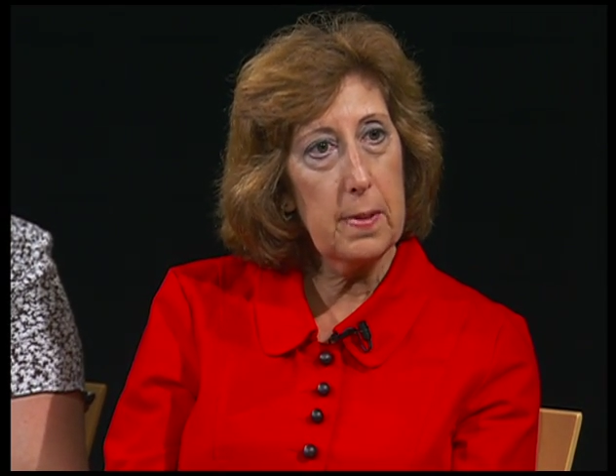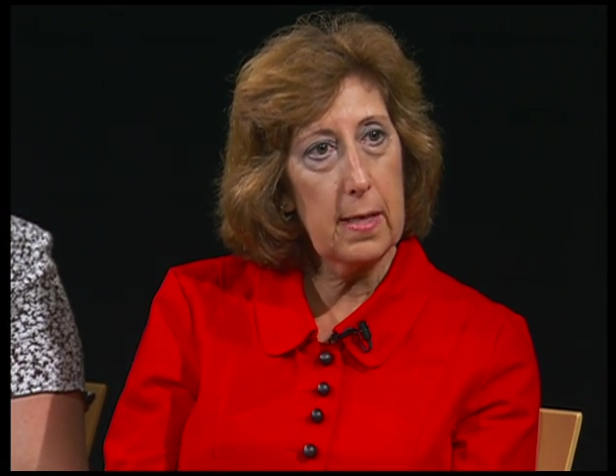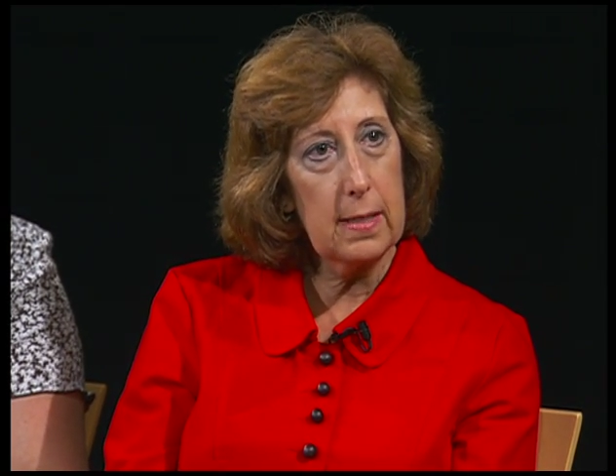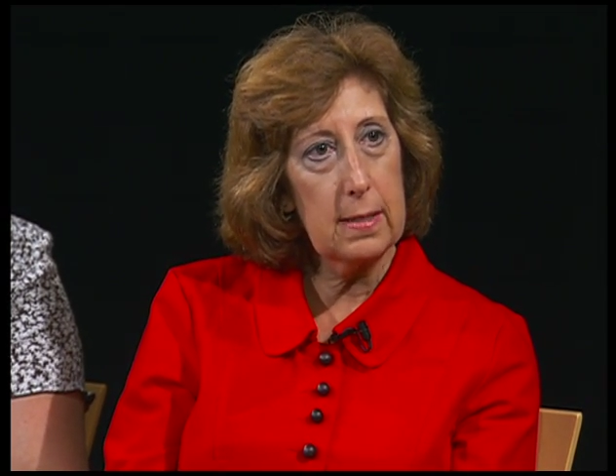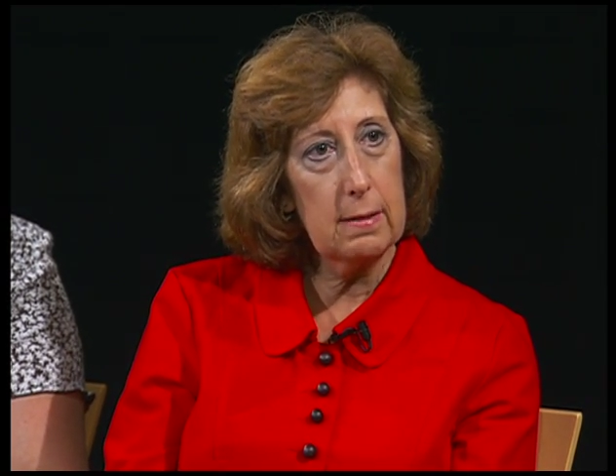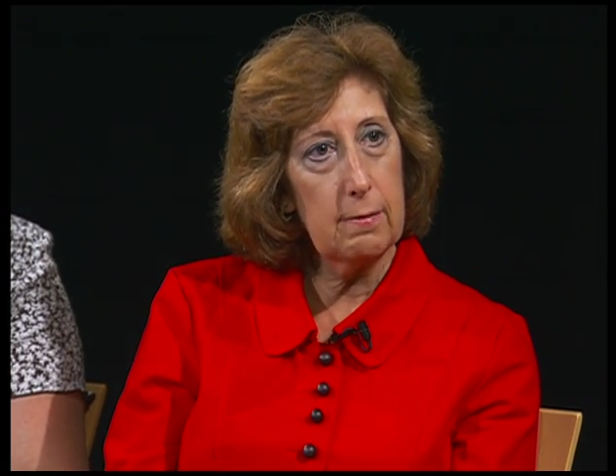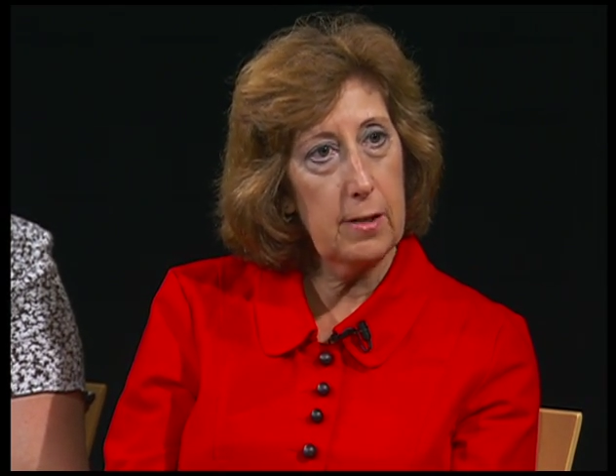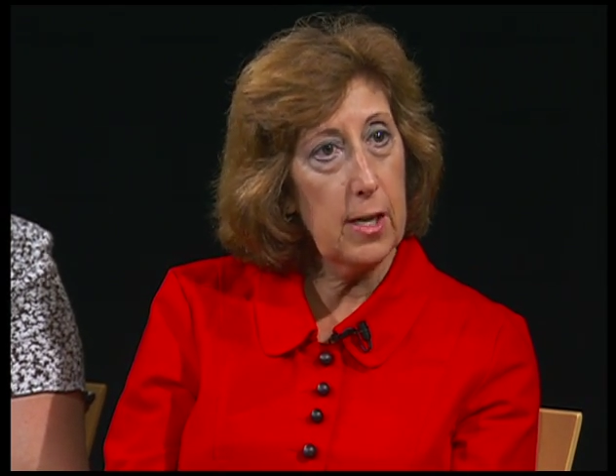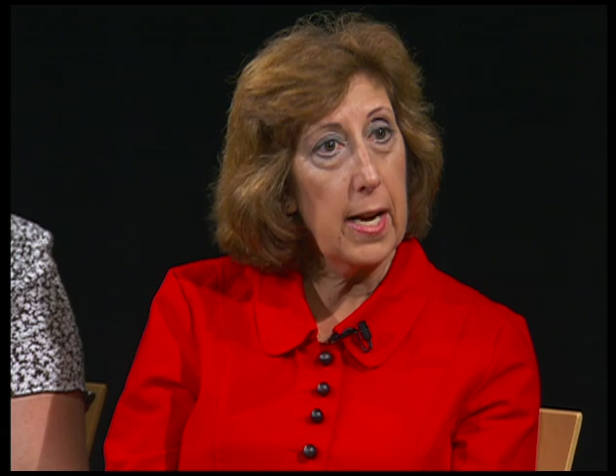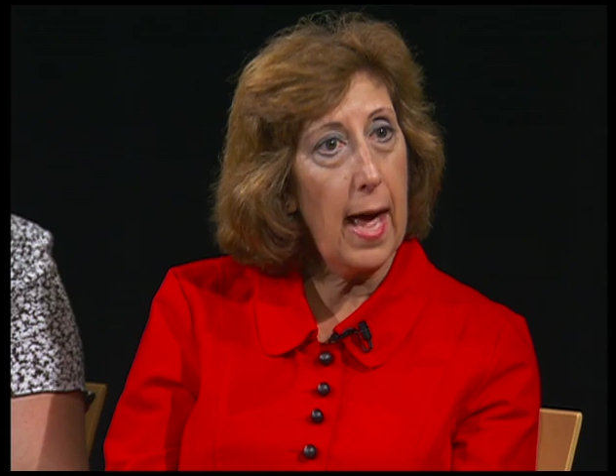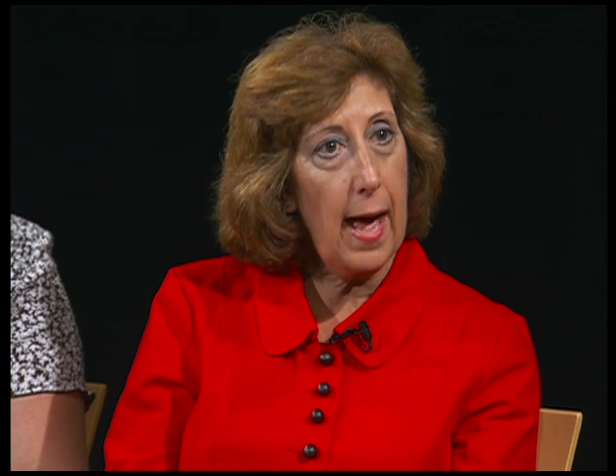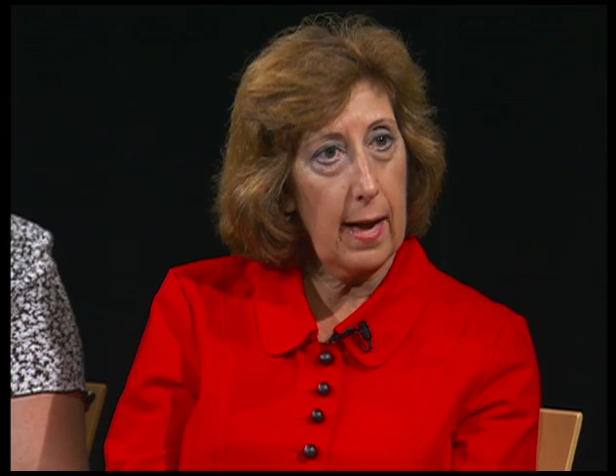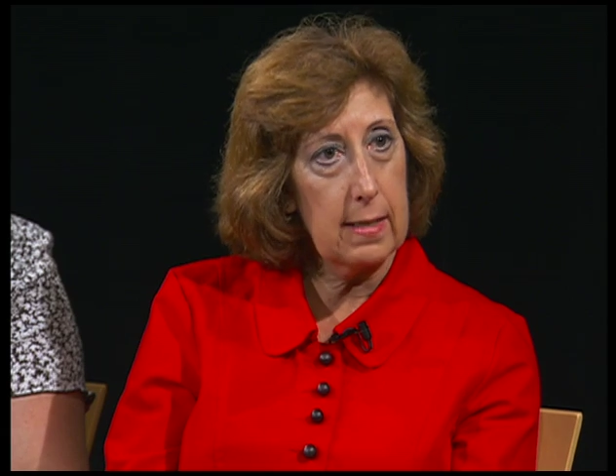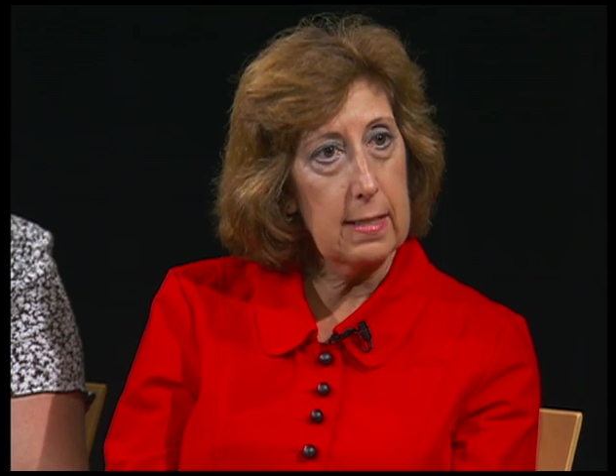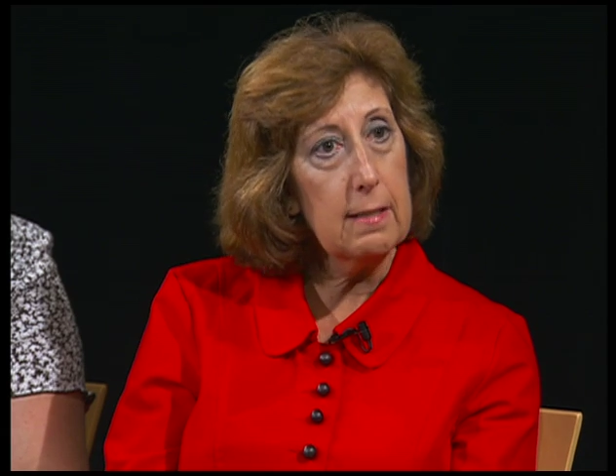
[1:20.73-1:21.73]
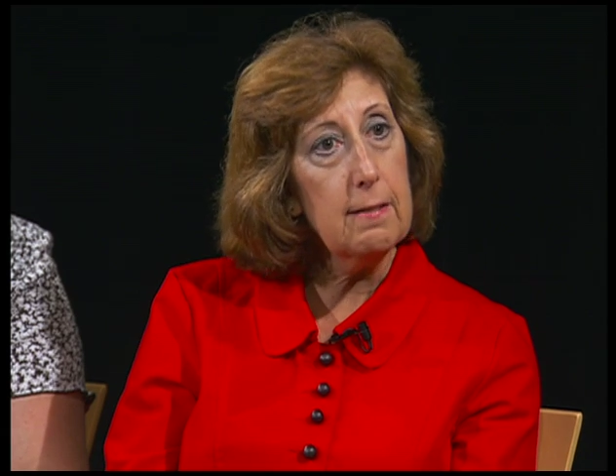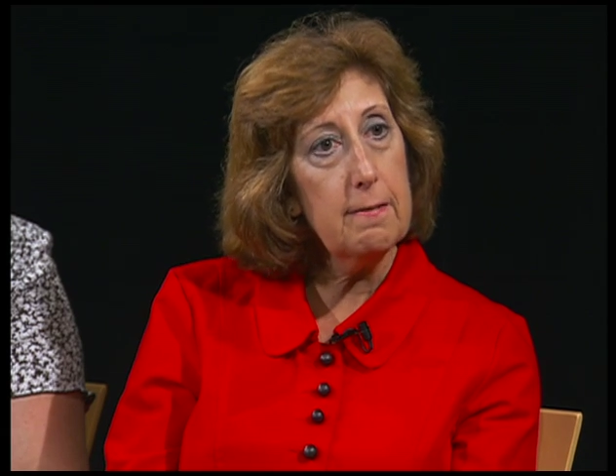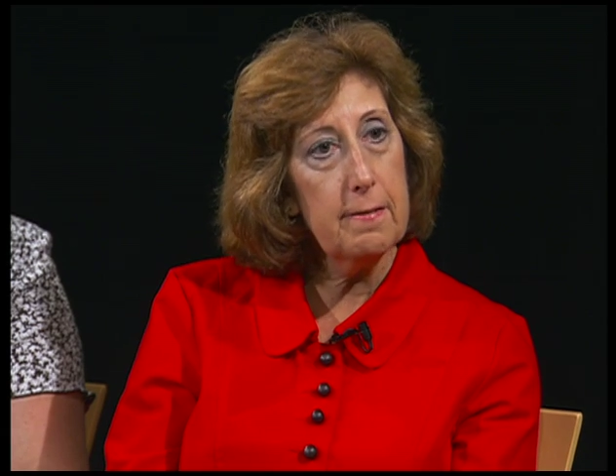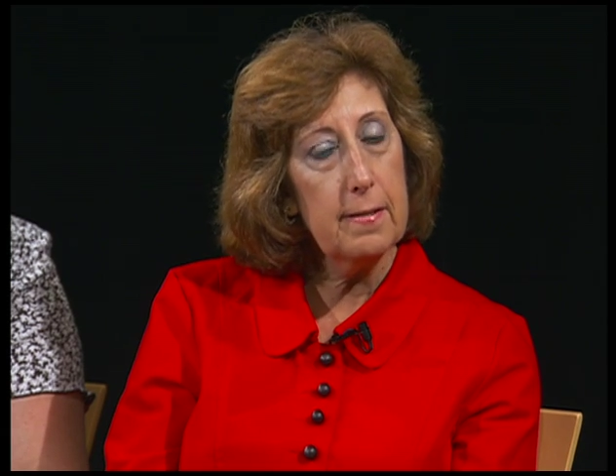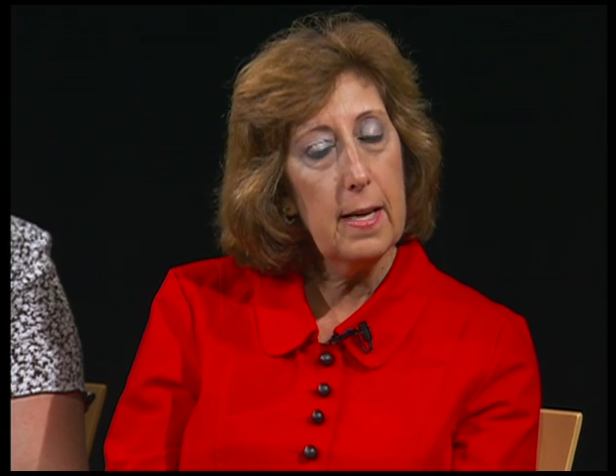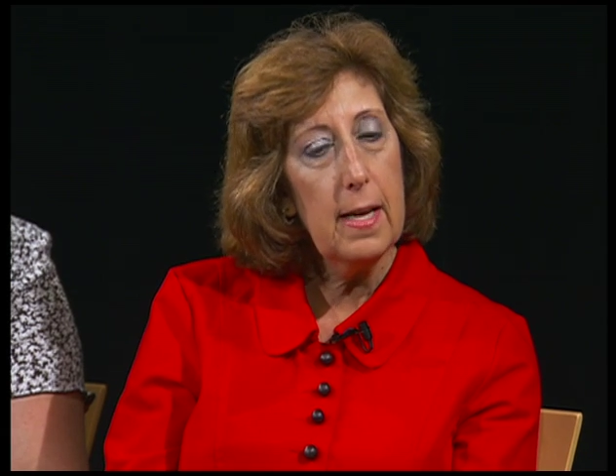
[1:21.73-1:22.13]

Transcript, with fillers: that's very active